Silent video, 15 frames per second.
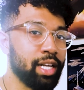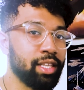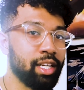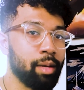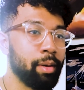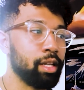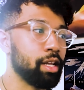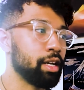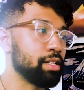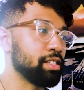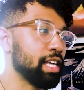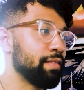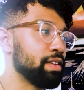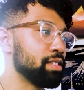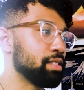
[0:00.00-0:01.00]
I think about a lot of
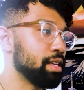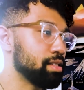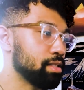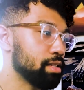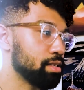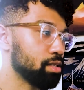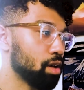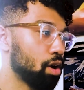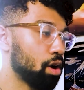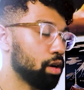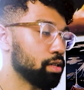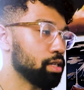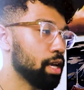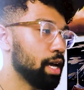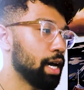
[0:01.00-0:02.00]
Seven Senses
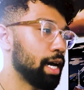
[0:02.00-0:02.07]
songs.